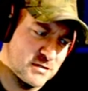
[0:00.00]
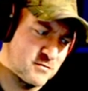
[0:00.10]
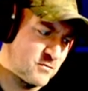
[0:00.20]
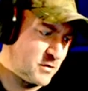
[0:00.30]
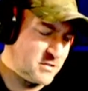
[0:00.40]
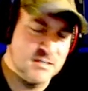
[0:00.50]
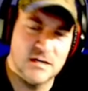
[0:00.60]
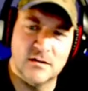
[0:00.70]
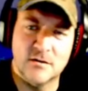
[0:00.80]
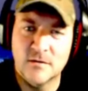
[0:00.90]
your voyage
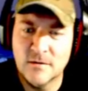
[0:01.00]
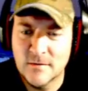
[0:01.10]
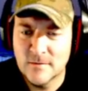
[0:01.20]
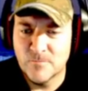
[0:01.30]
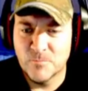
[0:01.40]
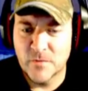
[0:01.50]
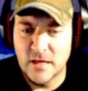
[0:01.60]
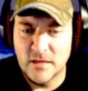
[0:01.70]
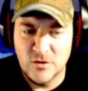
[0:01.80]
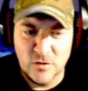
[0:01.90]
together, and
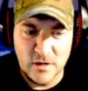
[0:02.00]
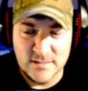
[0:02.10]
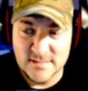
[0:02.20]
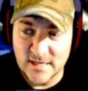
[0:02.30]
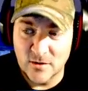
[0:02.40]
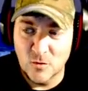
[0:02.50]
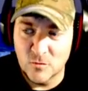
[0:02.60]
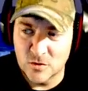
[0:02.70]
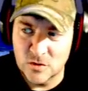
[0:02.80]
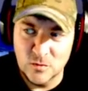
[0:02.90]
then you got to sail over
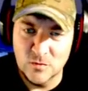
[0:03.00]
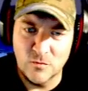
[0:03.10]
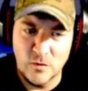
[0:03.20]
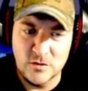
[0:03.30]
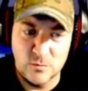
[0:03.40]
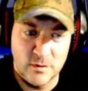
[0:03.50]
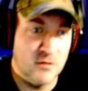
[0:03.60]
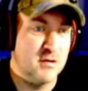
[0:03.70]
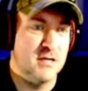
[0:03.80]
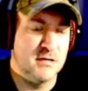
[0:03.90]
to the voyage
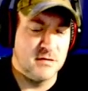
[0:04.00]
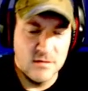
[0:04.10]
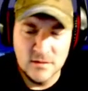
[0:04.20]
without getting